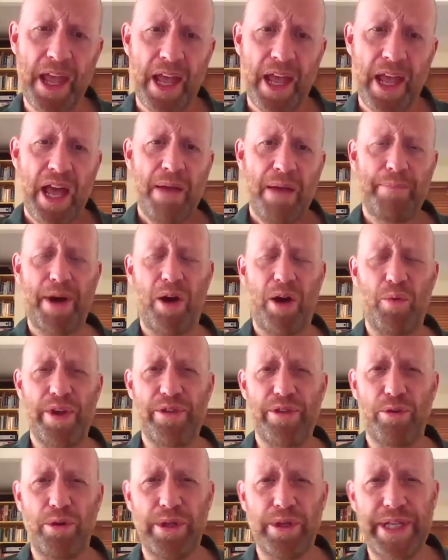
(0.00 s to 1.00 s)
But with all
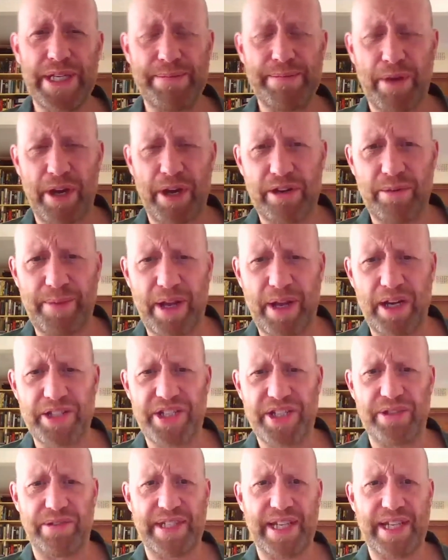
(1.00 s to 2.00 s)
these microbiological
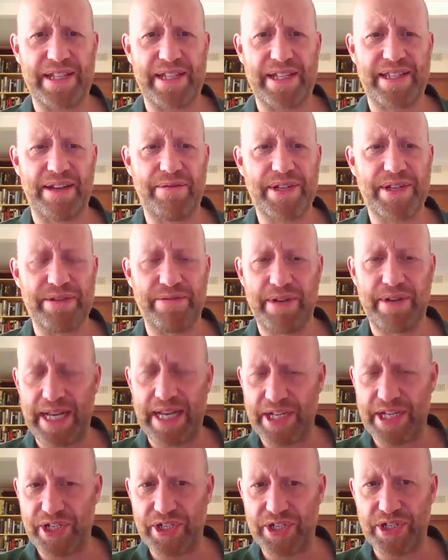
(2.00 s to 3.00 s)
tests, there is a
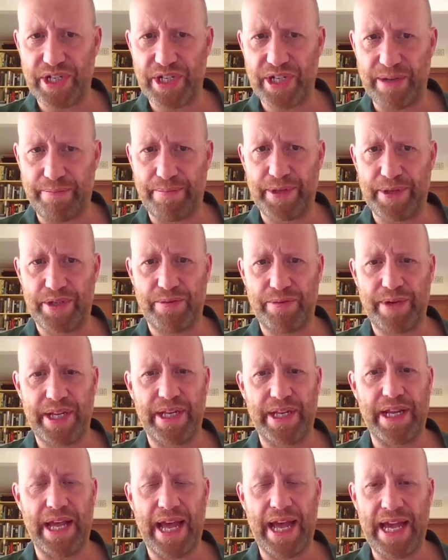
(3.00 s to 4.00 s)
relationship between
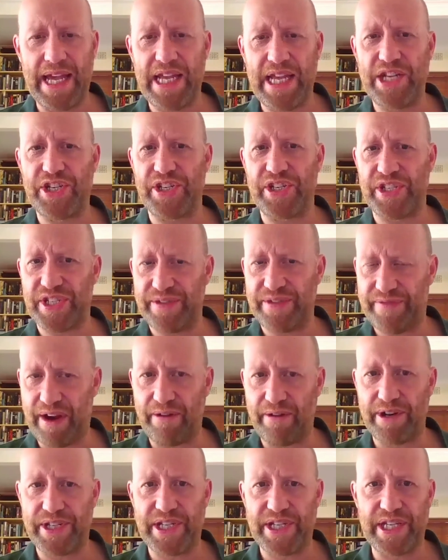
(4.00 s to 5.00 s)
age and
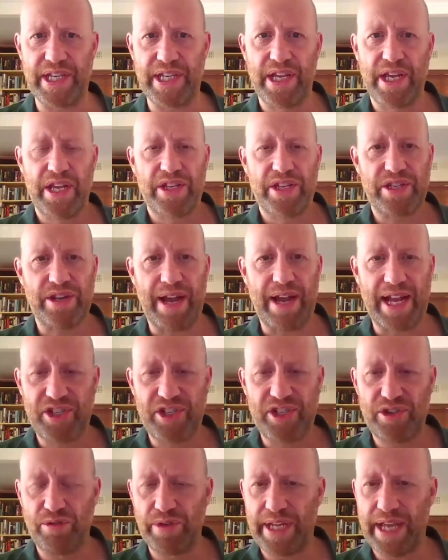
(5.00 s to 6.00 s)
severity. So as
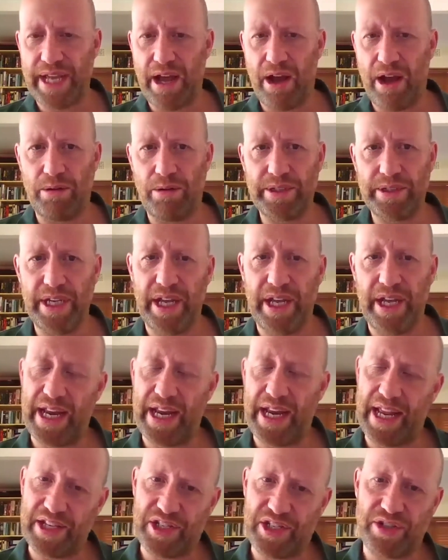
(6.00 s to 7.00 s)
children get older and as
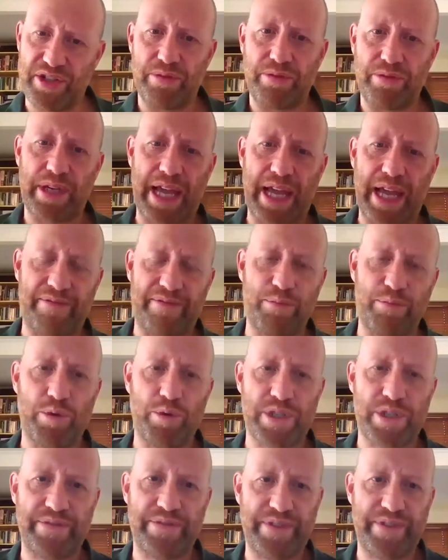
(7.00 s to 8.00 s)
children have more
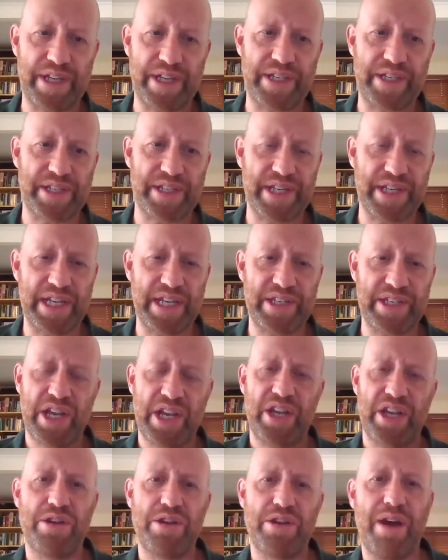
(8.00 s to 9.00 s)
severe disease, you
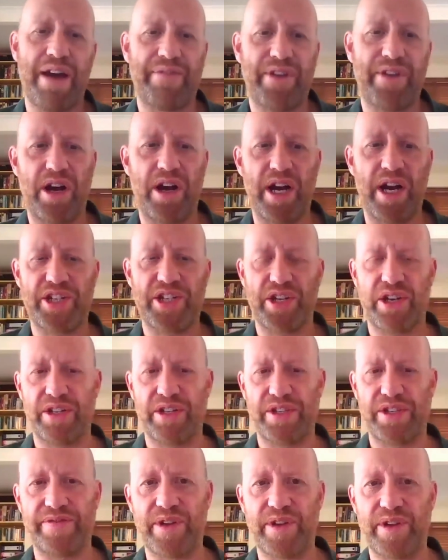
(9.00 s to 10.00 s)
have a higher chance of
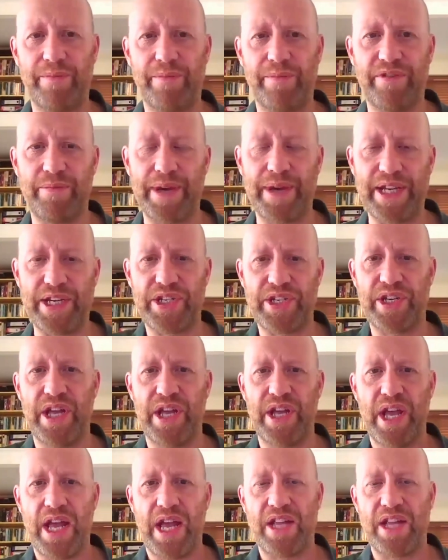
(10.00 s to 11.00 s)
confirmation.
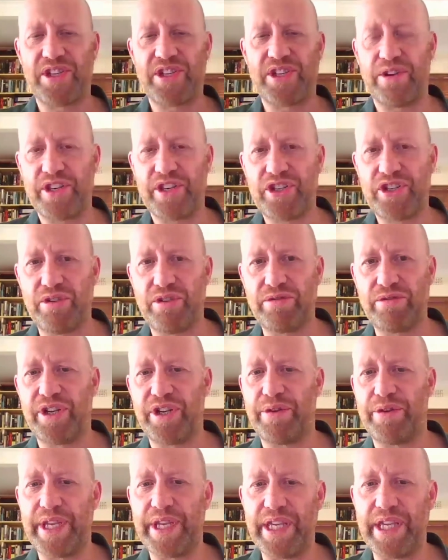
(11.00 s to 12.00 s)
And so the children who are
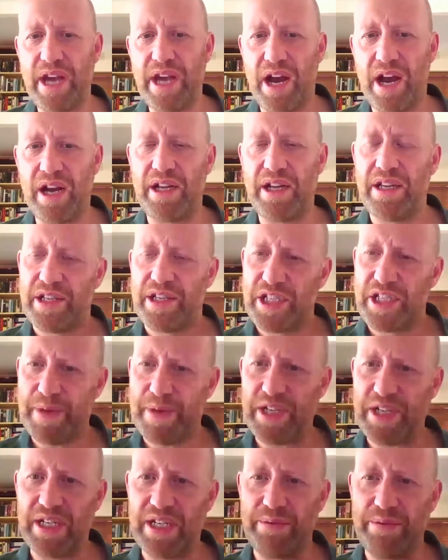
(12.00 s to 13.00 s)
young, especially
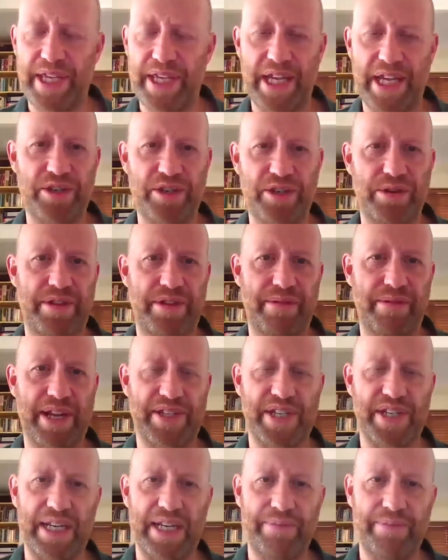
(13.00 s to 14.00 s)
with the intrathoracic
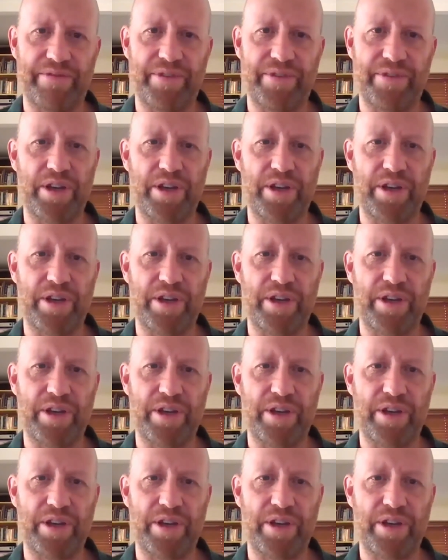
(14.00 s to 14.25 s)
lymph node,